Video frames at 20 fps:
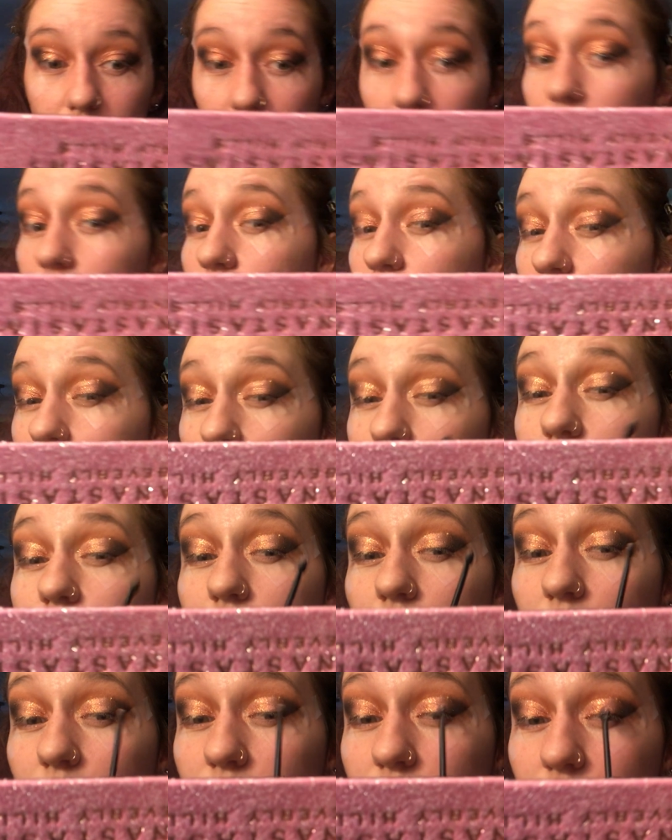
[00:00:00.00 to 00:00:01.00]
this
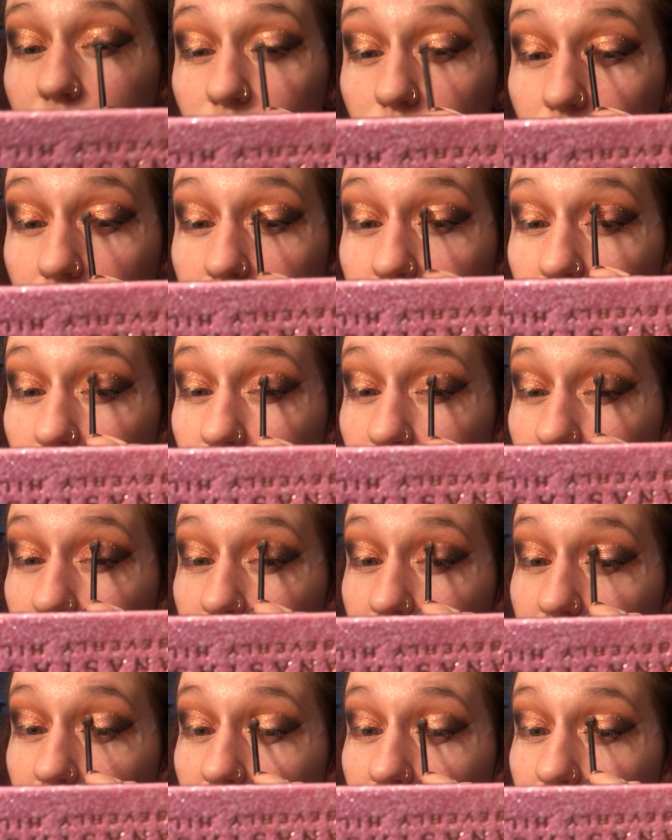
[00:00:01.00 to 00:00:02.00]
Anastasia one
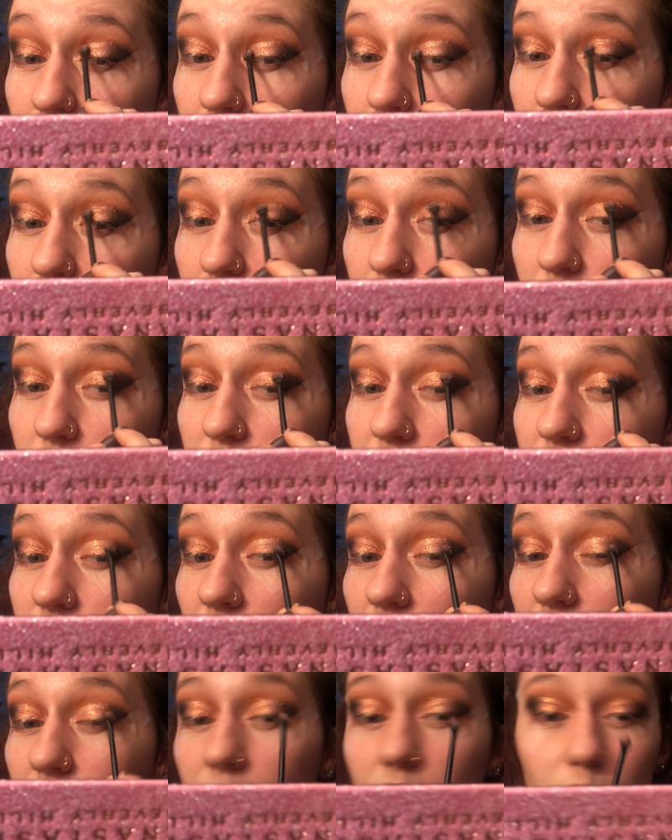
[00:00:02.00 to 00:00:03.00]
definitely takes a close
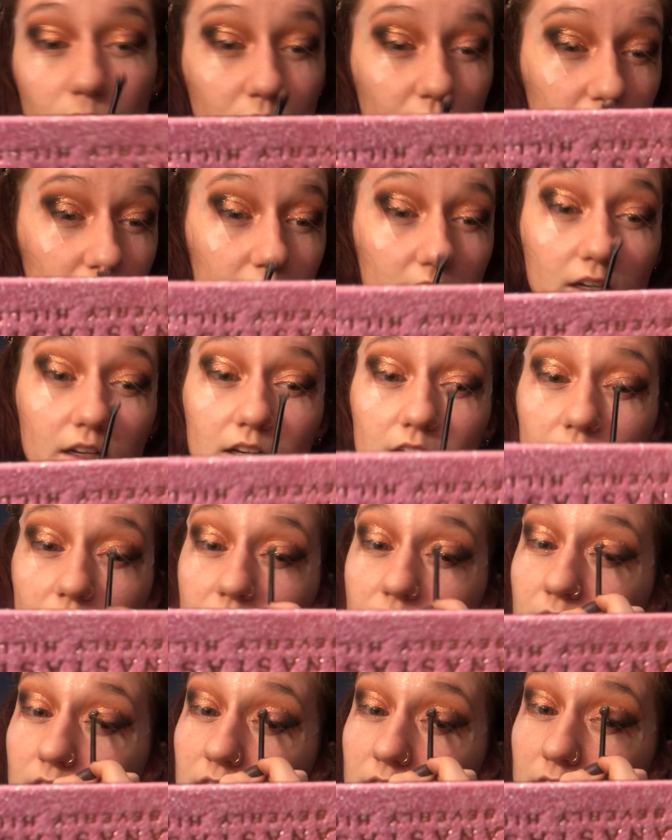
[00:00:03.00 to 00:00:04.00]
second, but it
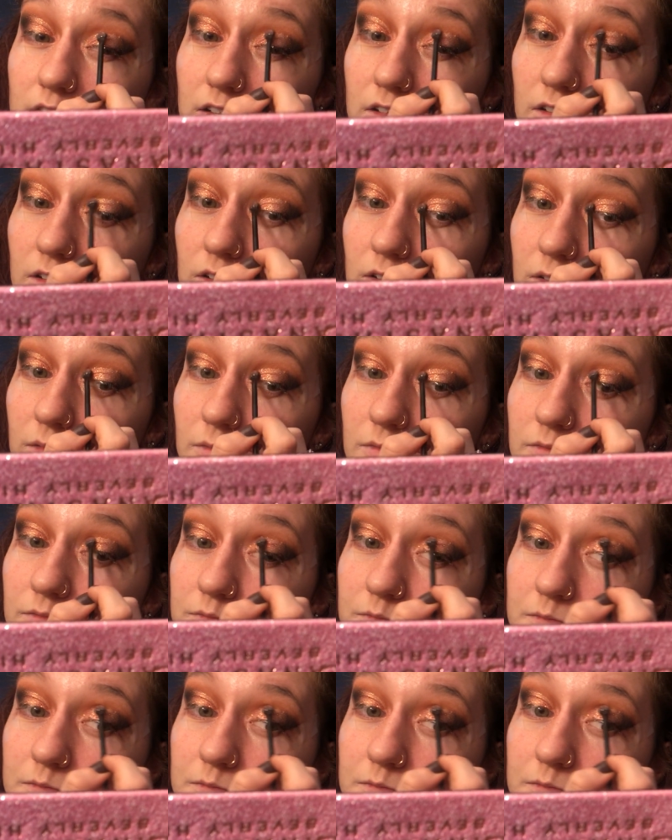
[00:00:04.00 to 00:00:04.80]
is a little